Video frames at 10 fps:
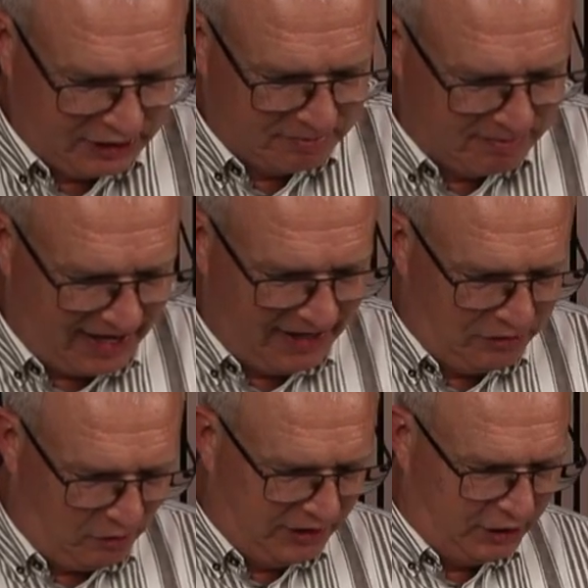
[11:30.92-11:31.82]
man
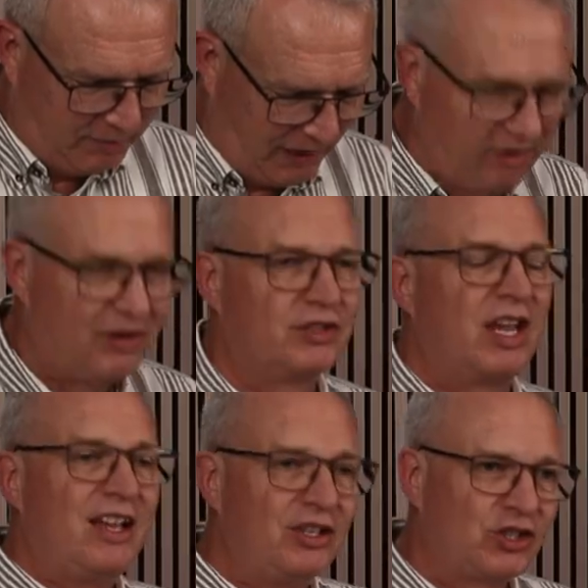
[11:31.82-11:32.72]
nor his parents
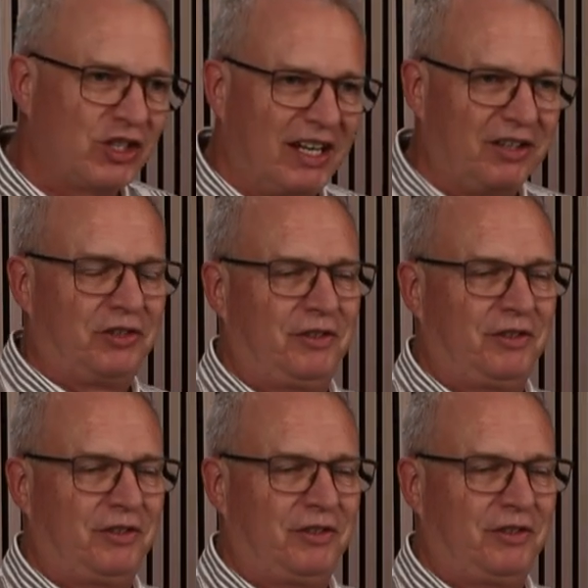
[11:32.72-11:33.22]
sinned.